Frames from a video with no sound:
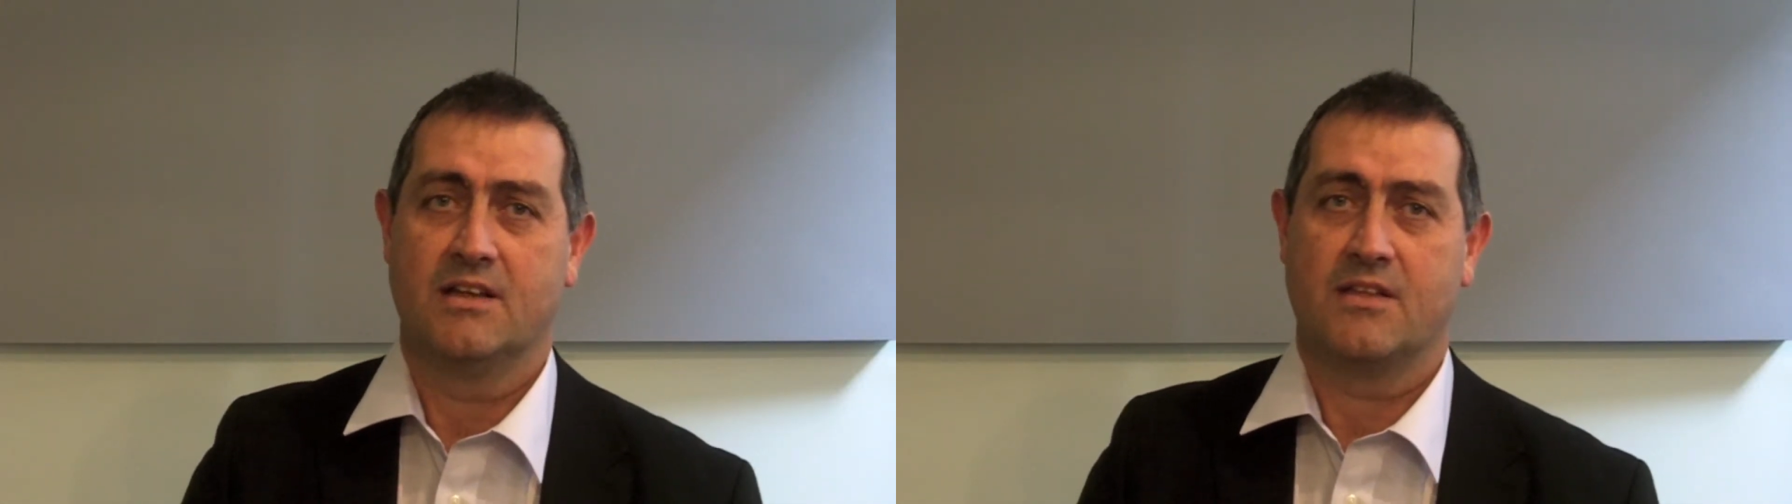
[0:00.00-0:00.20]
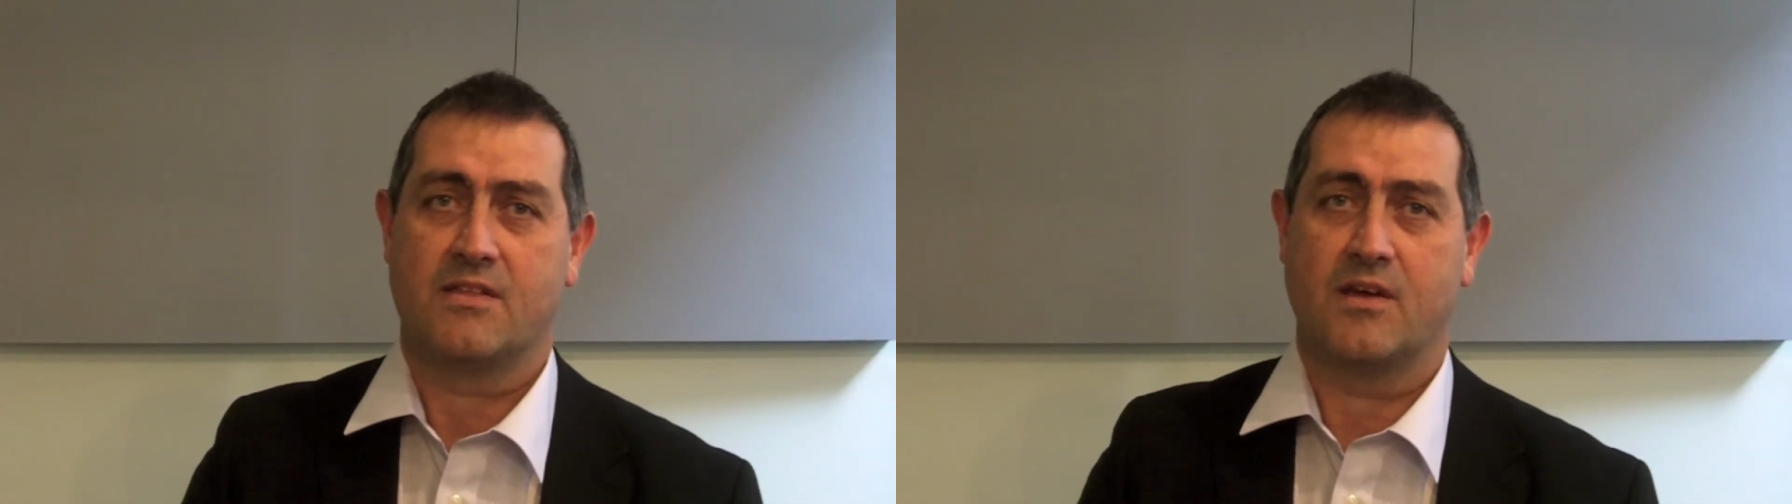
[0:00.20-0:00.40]

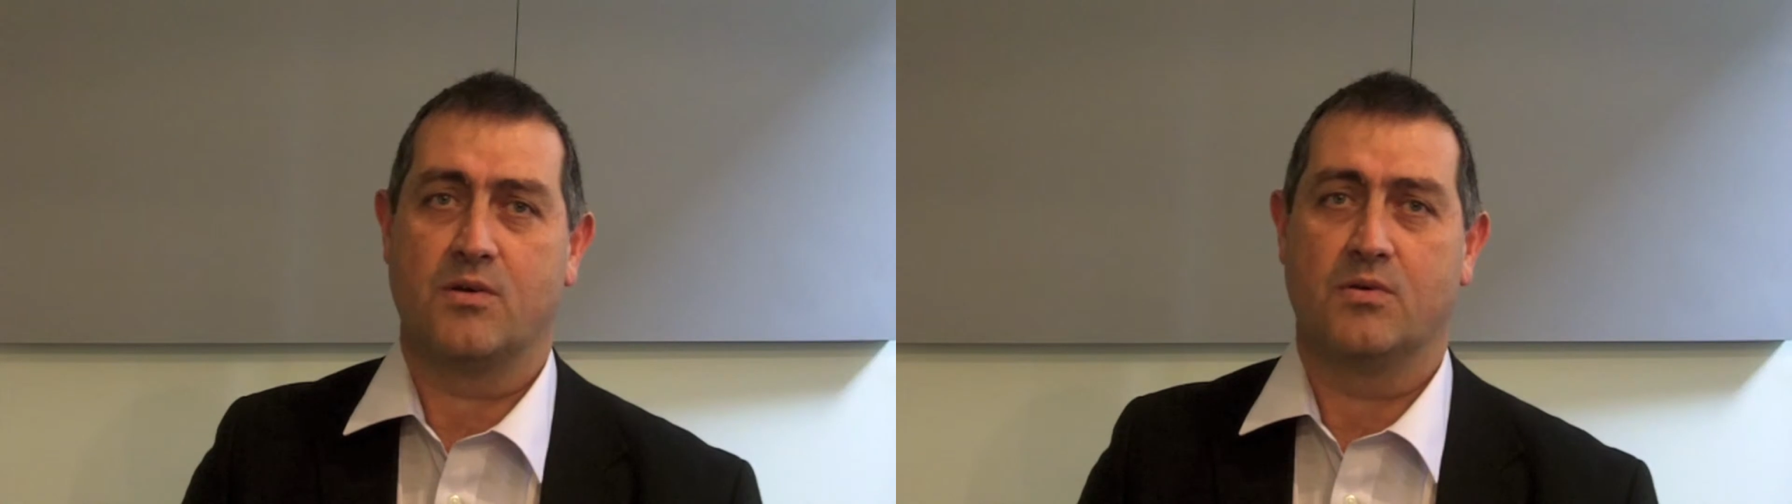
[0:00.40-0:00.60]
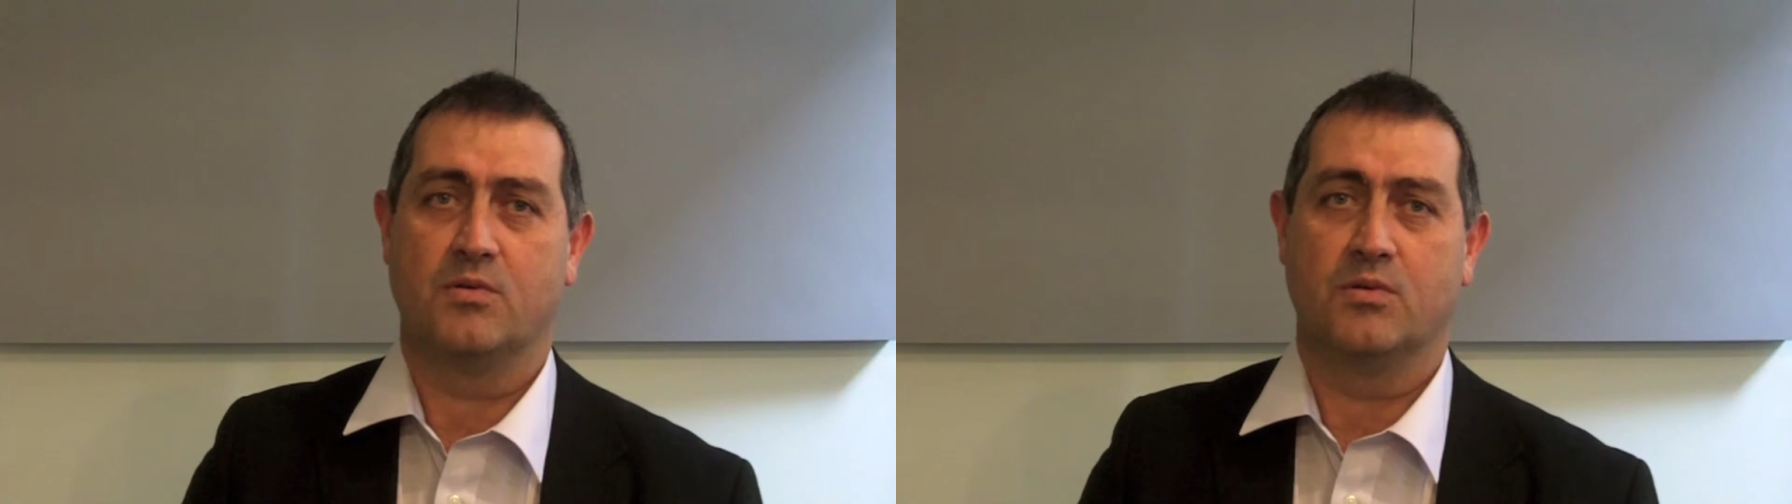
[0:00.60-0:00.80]

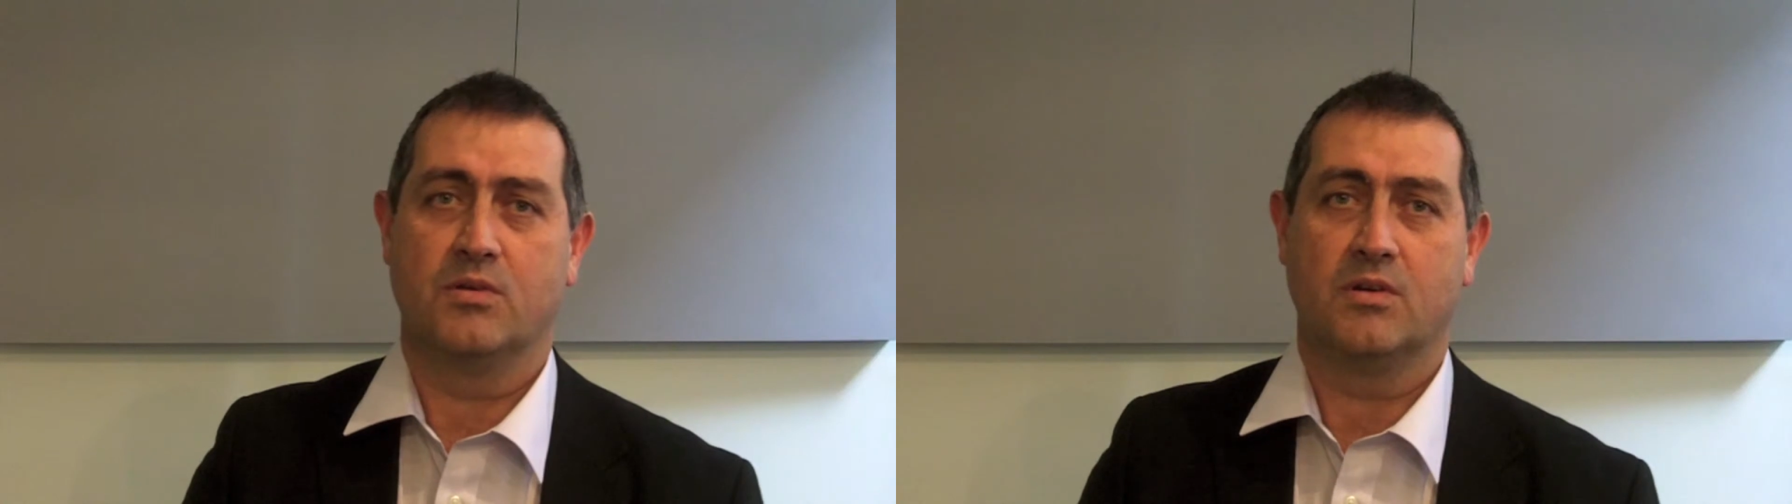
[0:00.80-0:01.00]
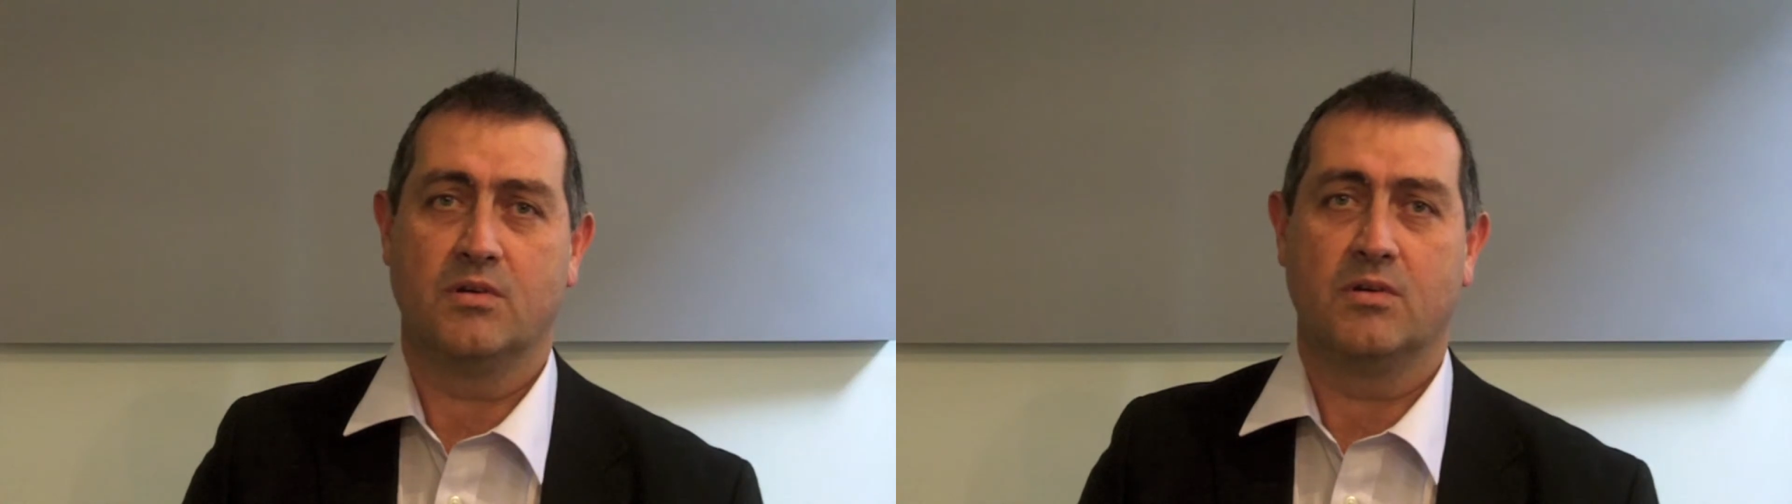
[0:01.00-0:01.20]
So
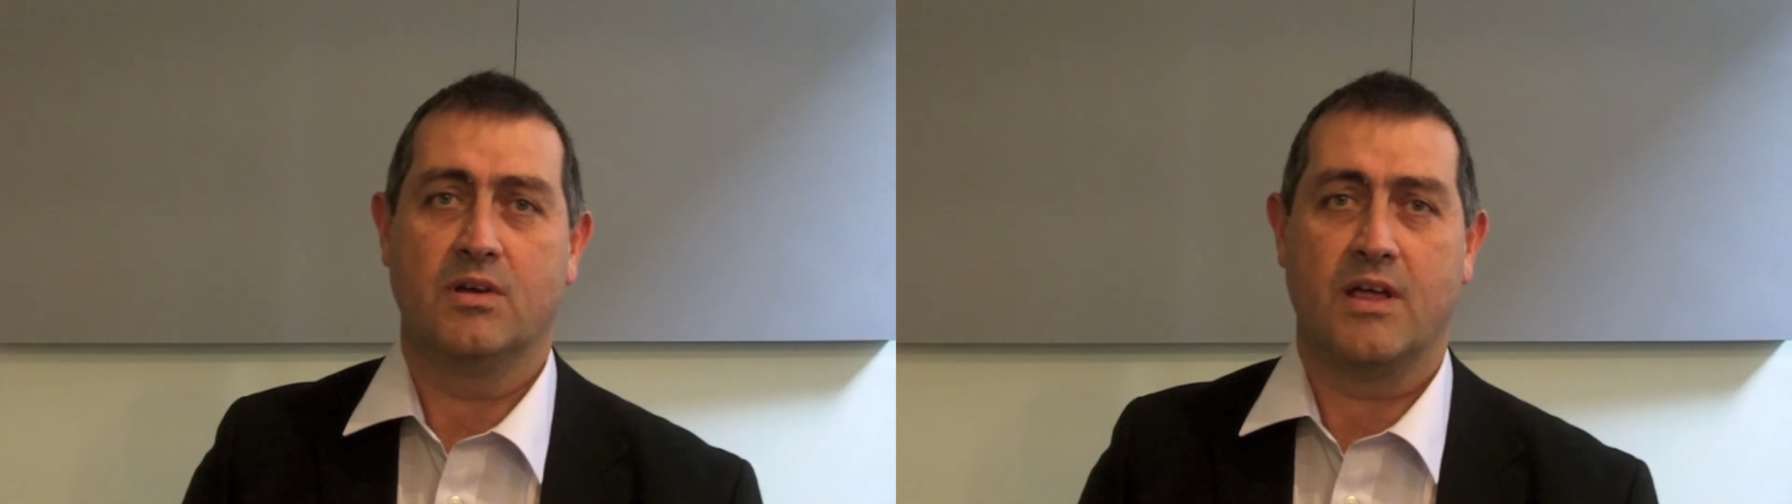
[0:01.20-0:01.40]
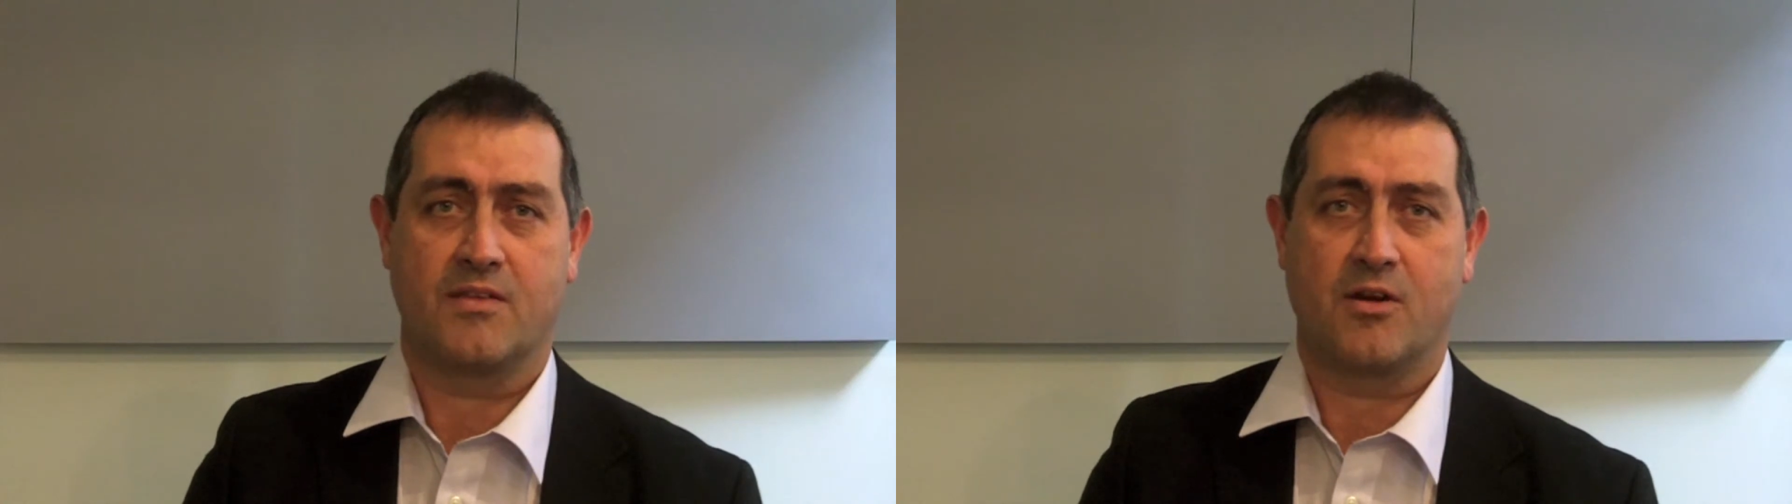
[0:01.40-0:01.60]

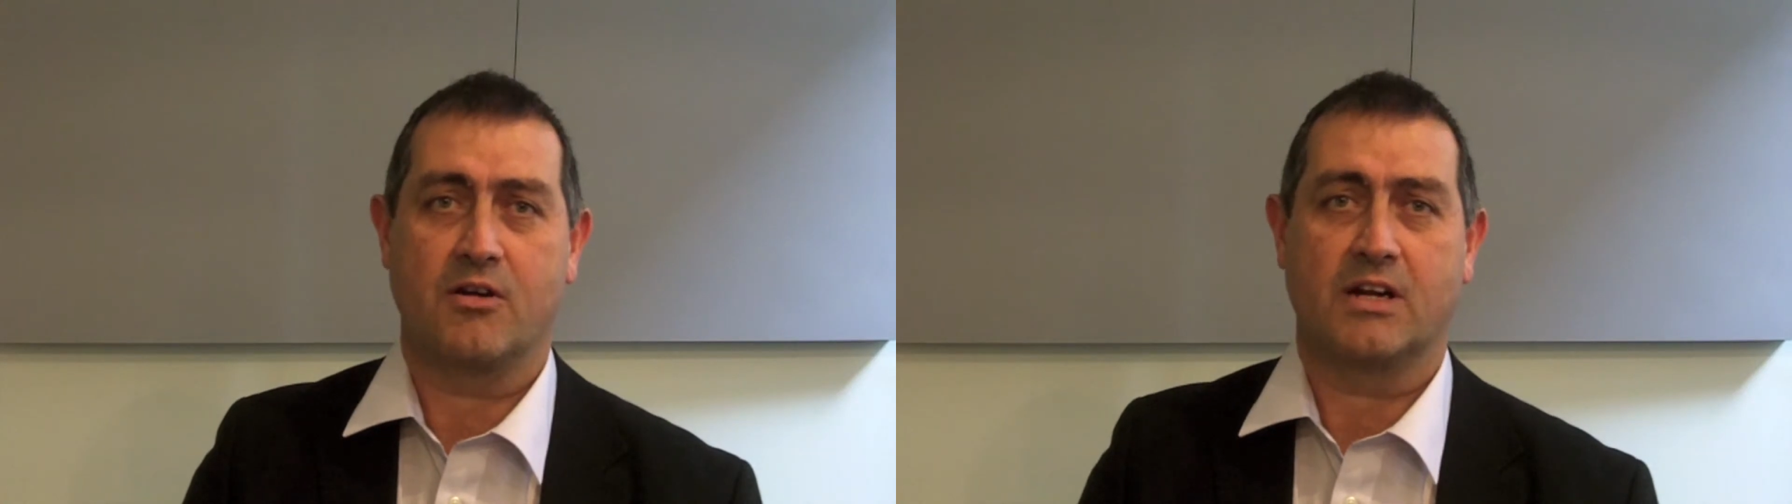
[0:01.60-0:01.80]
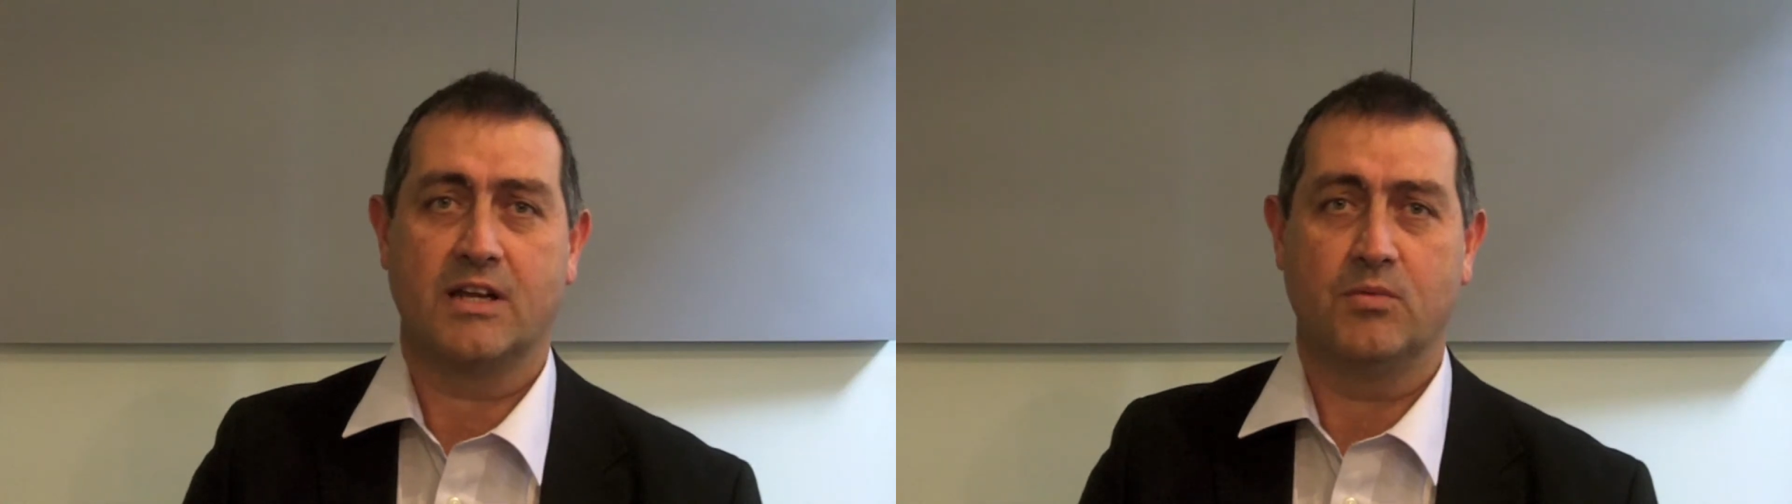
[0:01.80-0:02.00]
historically